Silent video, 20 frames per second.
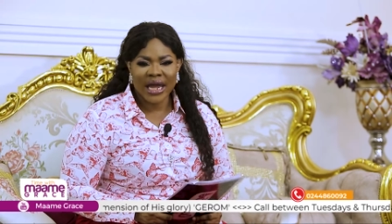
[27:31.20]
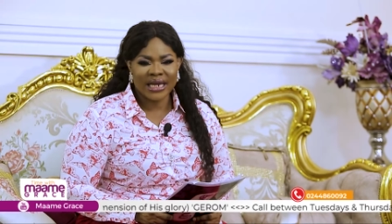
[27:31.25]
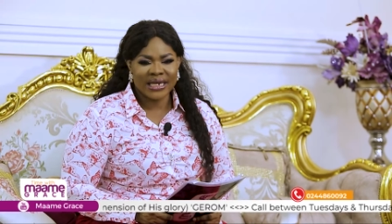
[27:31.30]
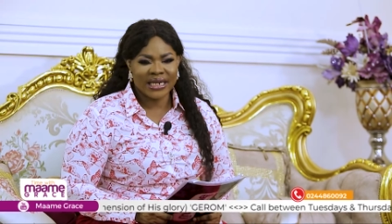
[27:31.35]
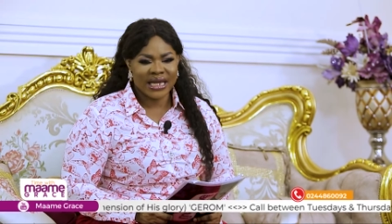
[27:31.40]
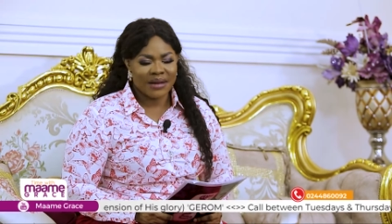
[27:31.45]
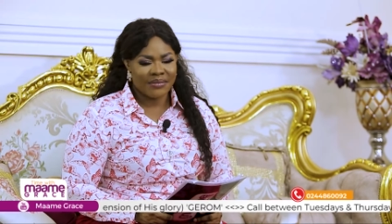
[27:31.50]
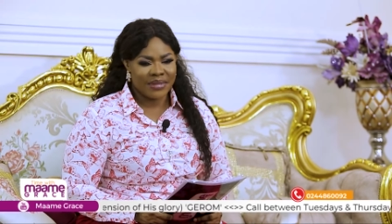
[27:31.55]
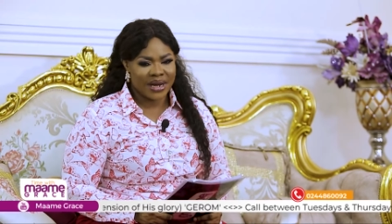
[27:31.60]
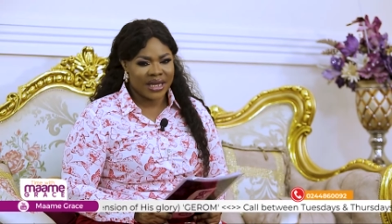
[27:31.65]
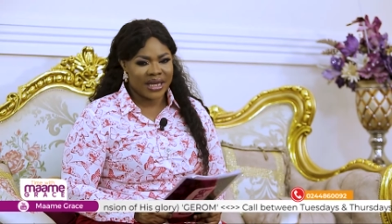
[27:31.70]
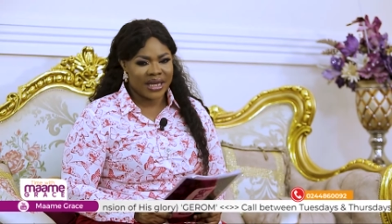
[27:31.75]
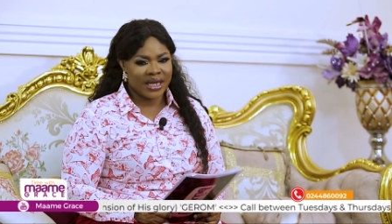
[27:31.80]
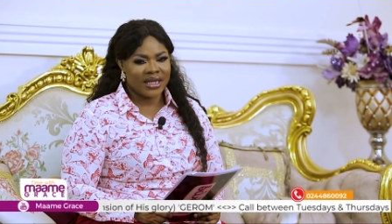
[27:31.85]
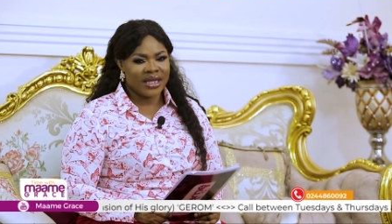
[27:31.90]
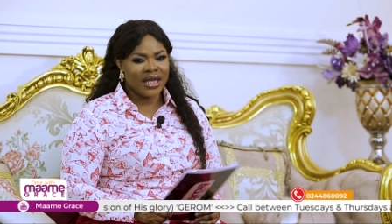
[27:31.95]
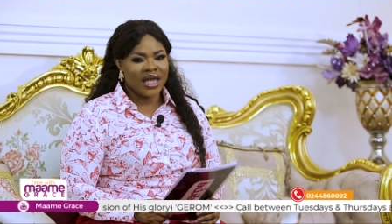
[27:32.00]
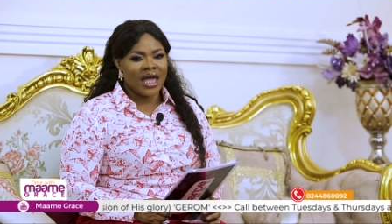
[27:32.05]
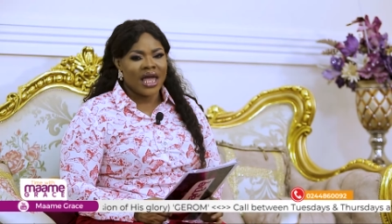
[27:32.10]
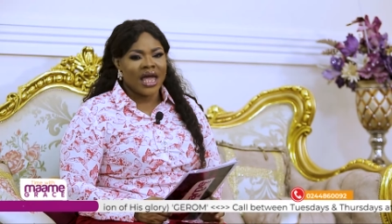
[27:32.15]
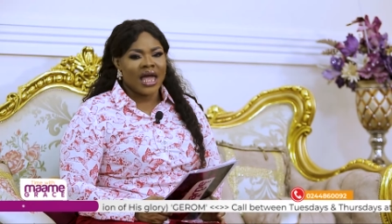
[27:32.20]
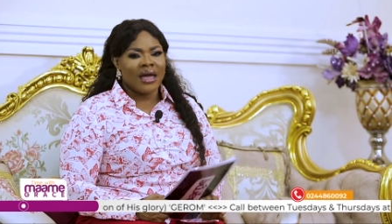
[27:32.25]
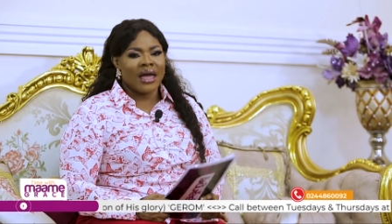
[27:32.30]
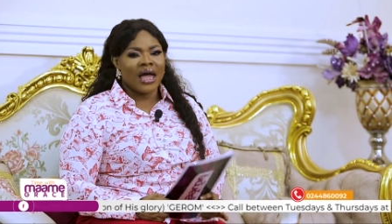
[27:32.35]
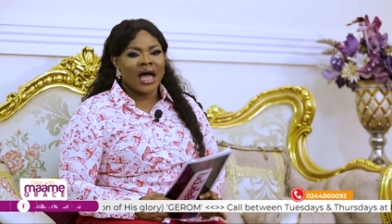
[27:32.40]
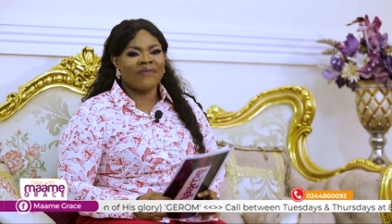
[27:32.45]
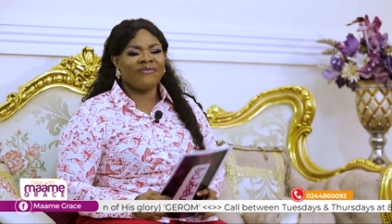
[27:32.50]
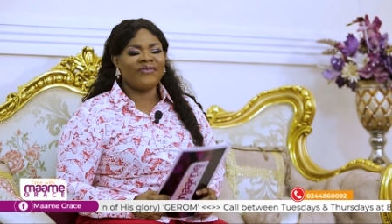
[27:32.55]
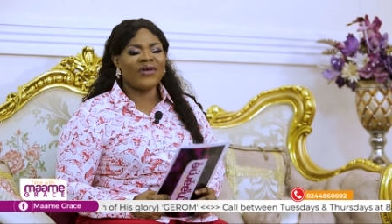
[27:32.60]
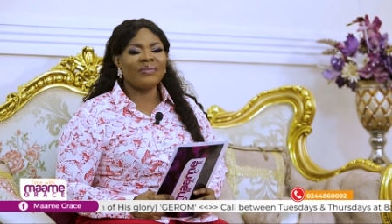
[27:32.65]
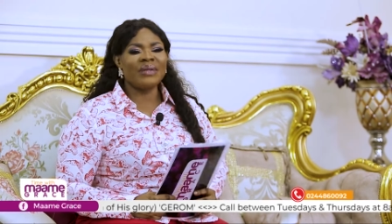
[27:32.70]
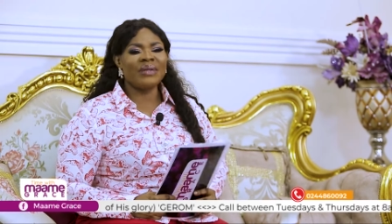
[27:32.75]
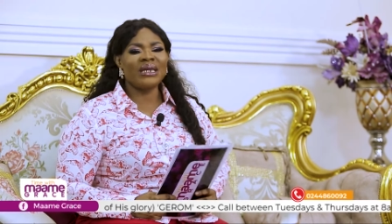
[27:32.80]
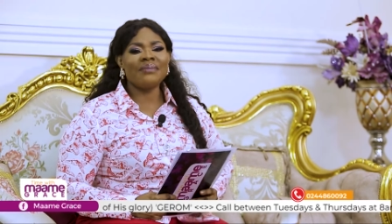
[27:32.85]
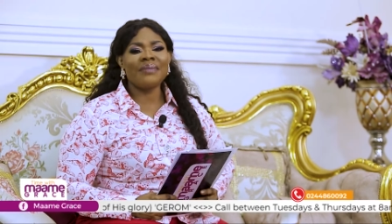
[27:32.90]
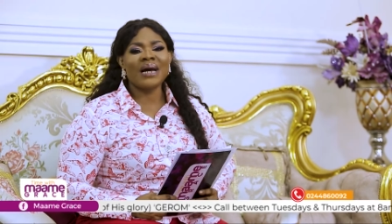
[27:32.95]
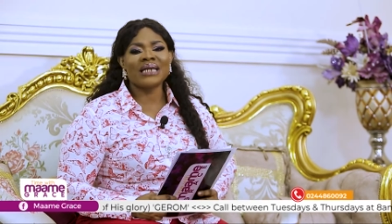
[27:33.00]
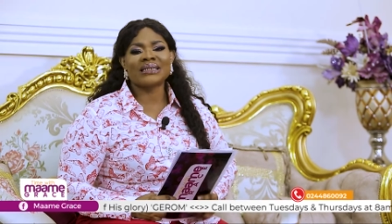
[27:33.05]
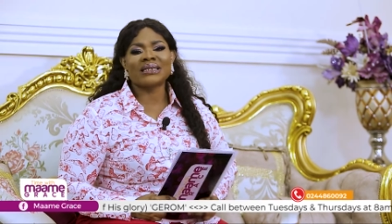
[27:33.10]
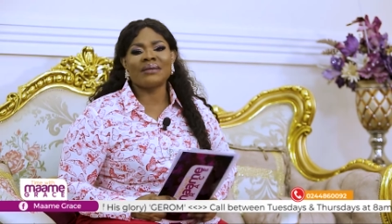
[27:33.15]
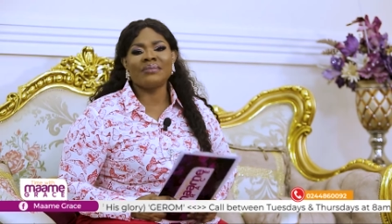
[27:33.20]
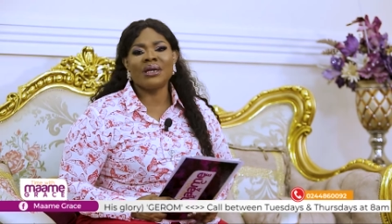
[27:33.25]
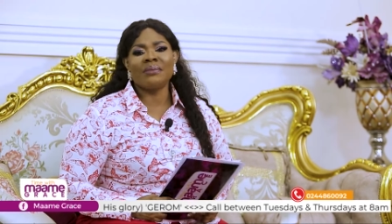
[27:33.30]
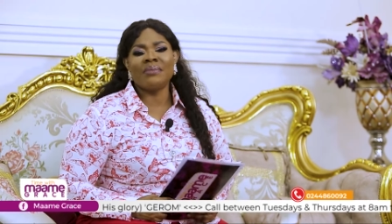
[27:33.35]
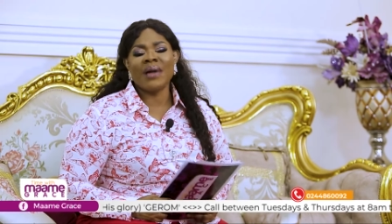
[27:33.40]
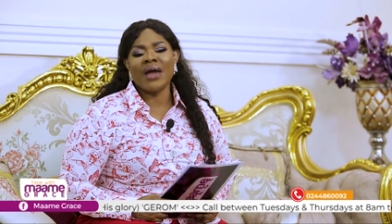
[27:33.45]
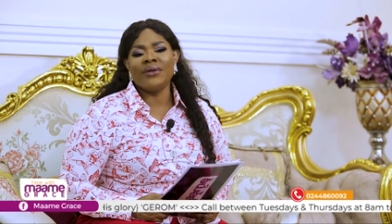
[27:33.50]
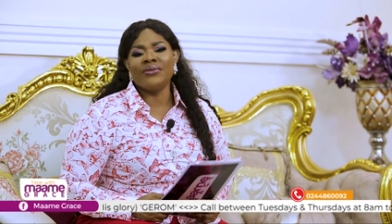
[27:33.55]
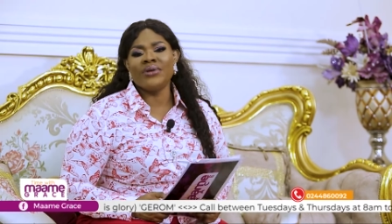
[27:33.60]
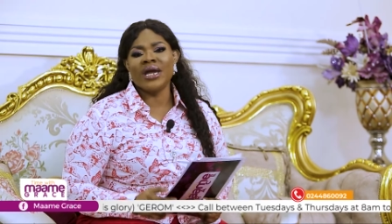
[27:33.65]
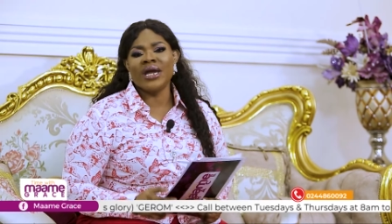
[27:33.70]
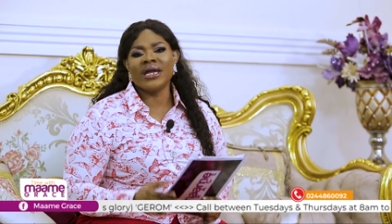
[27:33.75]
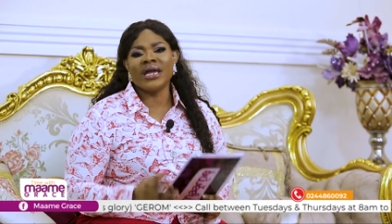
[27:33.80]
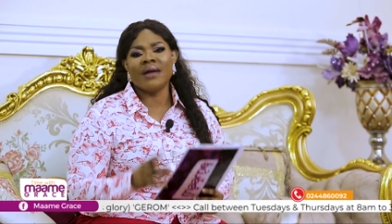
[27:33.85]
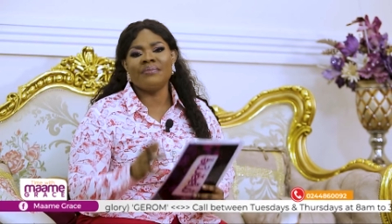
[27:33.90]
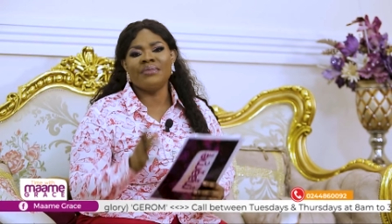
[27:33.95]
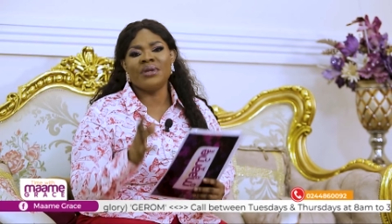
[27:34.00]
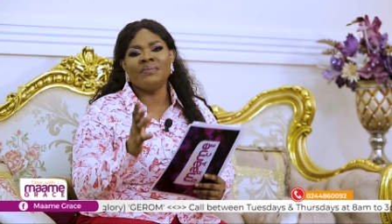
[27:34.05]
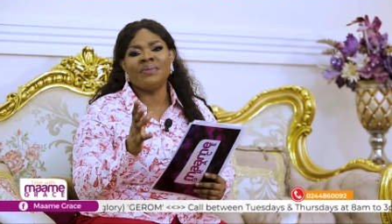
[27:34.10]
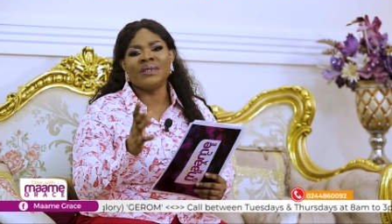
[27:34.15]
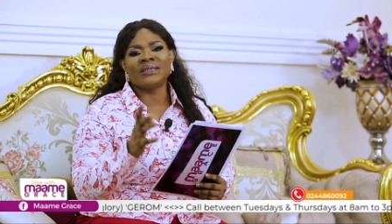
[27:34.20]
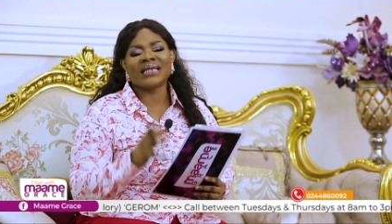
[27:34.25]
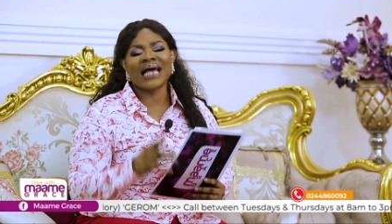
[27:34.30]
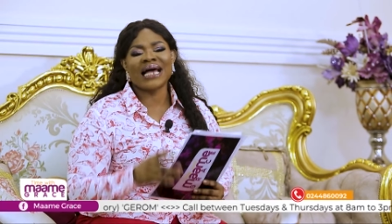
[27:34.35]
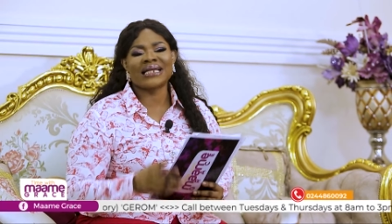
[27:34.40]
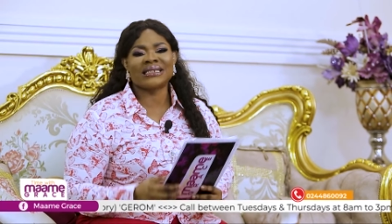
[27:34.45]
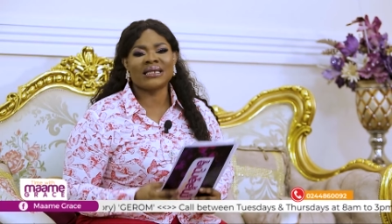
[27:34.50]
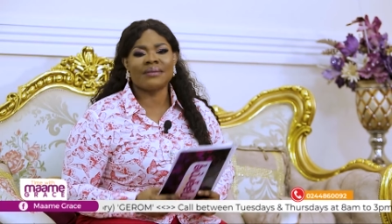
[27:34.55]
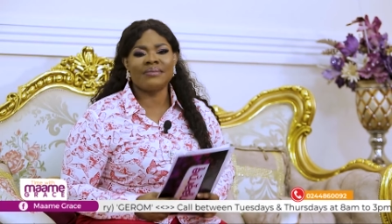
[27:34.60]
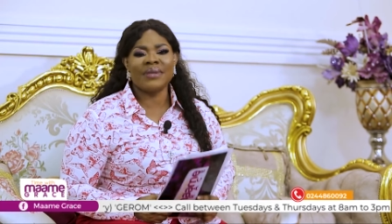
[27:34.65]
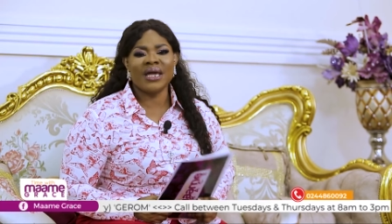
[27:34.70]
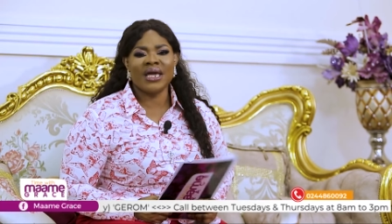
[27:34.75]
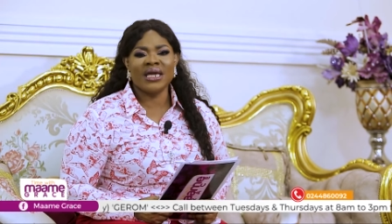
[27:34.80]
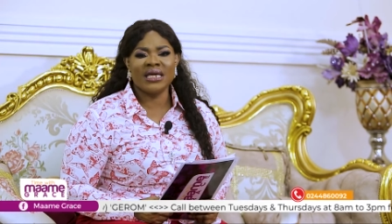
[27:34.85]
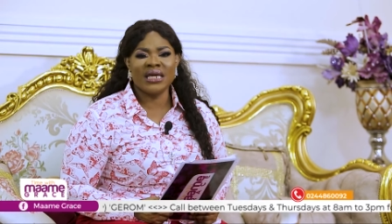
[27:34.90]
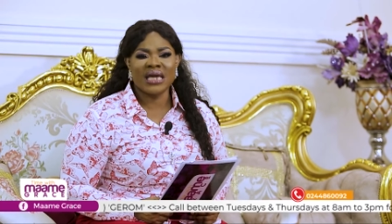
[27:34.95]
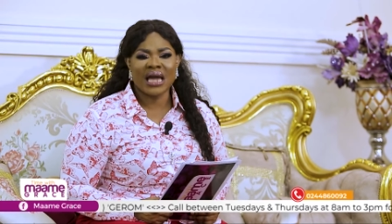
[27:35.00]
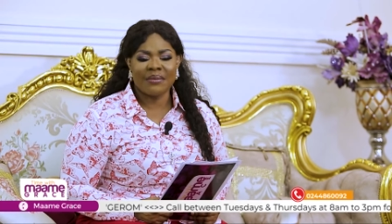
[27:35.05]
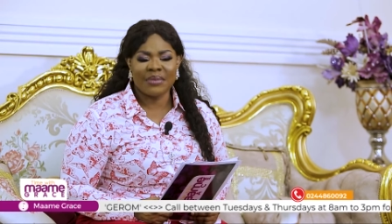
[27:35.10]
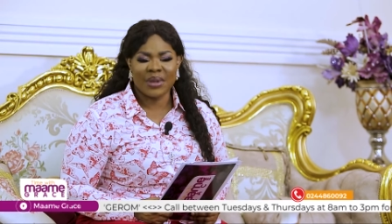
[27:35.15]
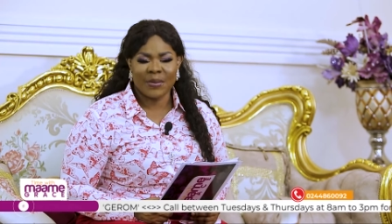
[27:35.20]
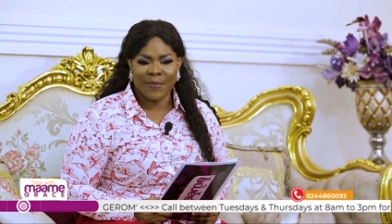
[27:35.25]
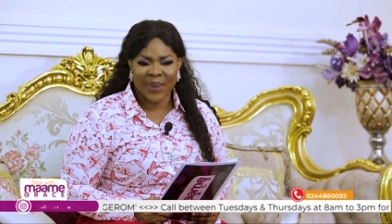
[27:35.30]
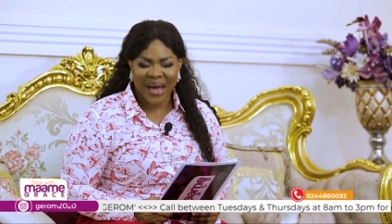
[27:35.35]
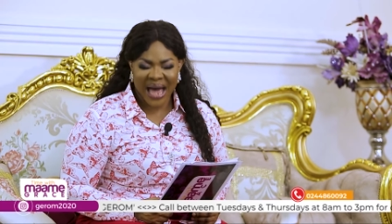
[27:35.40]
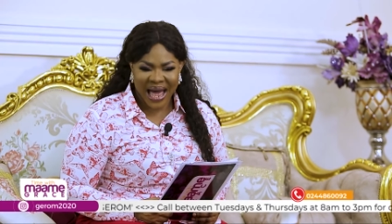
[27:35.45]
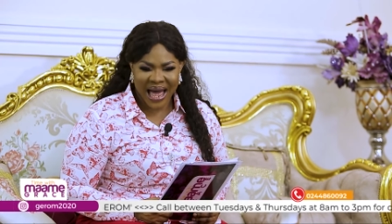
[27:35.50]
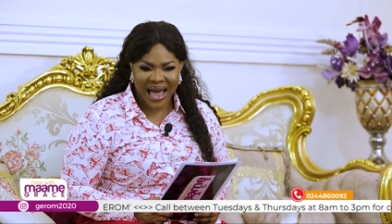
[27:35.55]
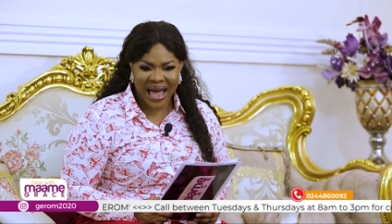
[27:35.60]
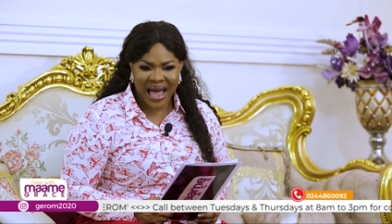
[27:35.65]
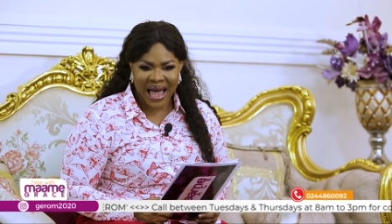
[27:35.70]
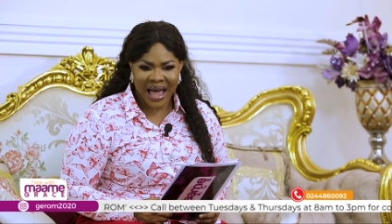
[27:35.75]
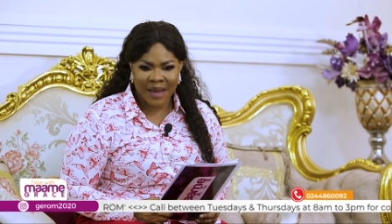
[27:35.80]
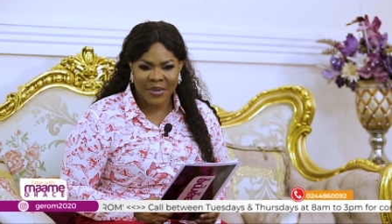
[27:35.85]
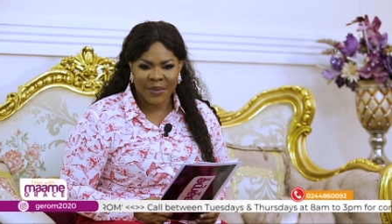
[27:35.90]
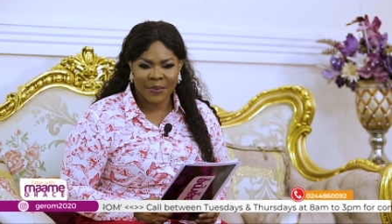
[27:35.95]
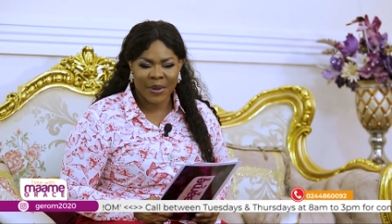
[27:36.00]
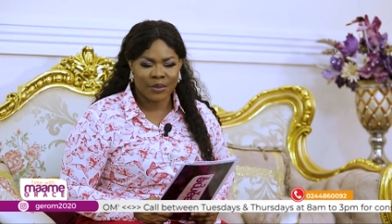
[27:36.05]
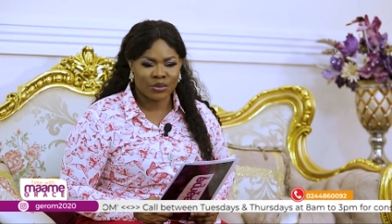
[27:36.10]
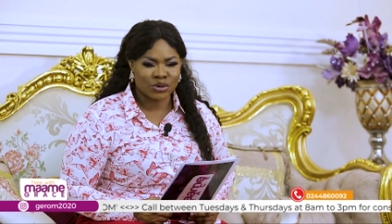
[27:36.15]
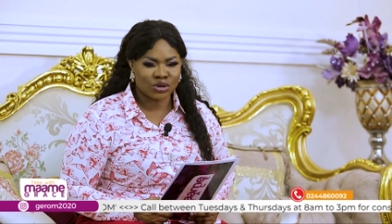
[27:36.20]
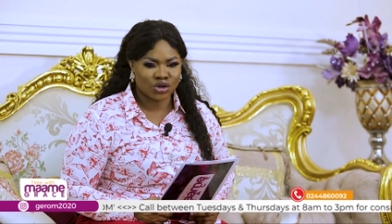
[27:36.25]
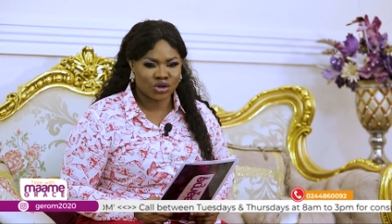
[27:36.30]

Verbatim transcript: e de amaye afemi de masem ba wiye ya mi bisa asem ehia me pa me pa mo